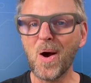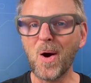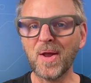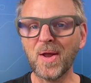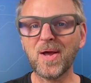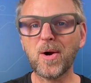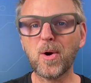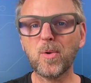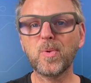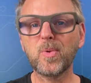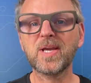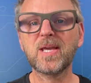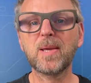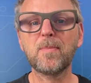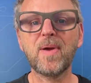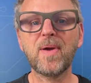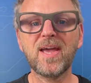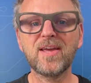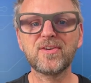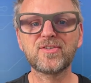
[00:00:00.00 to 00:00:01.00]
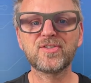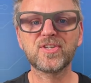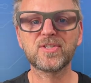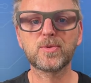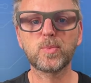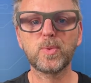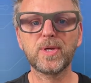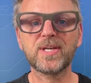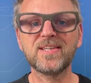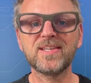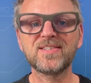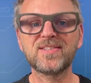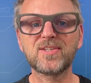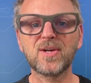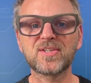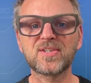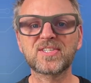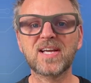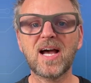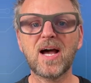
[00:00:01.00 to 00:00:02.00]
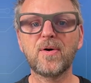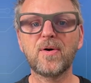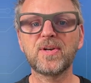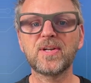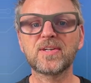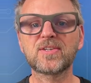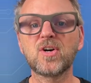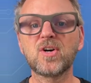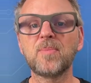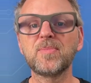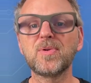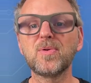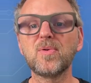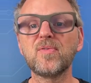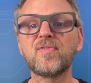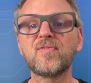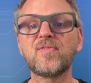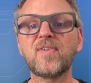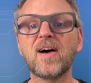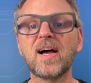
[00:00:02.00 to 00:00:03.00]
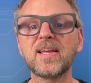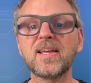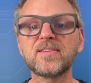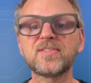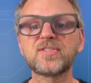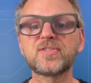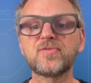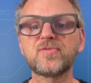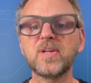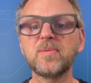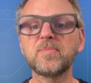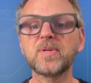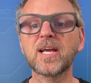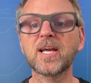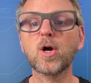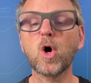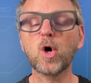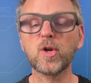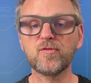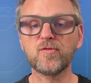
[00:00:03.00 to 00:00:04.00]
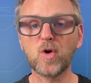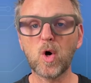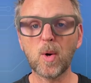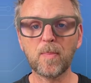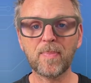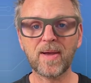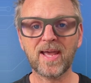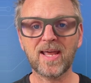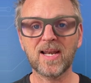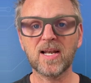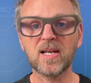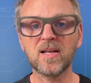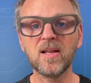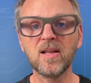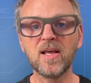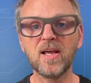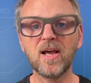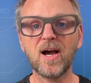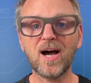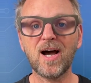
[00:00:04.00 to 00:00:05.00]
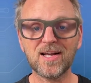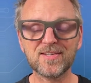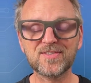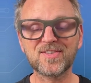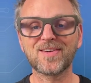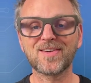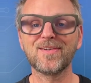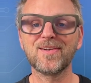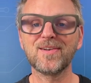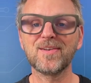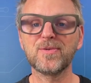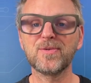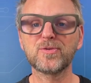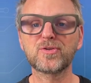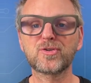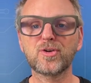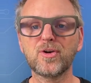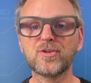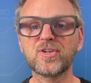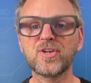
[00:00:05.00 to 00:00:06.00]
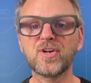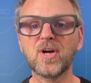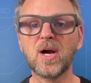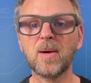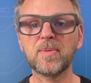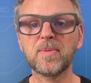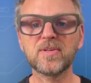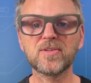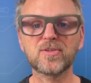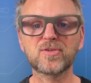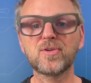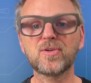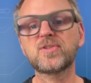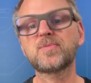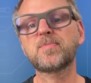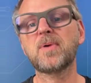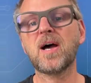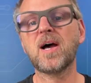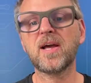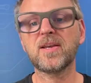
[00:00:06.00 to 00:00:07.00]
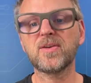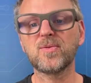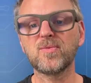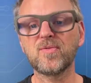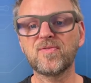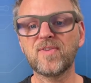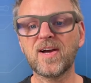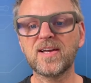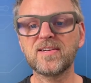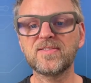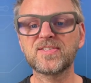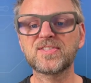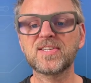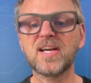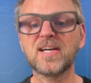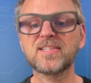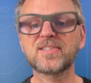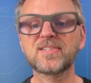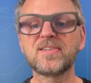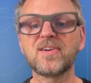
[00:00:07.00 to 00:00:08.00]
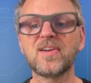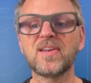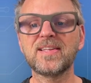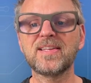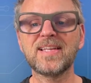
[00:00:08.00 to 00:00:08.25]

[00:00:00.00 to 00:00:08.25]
On our wiki pages, wikis.skaarhoj.com, you'll find Stream Deck on raw panel article. You search it up in the search bar and you will find this article,